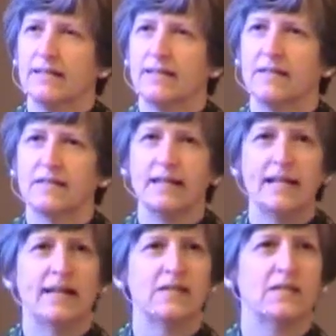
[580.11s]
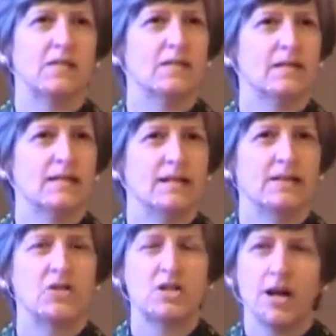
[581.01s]
that is leading us
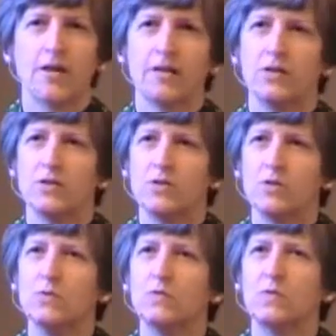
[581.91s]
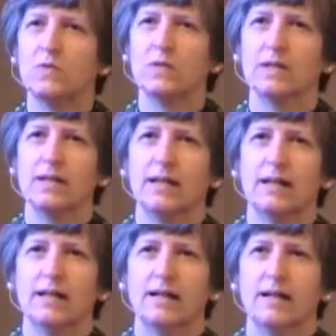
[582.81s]
to share the good news
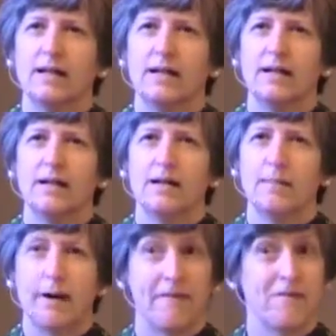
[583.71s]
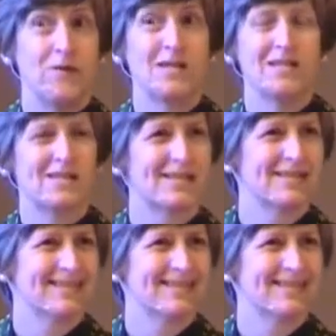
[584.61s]
by foot,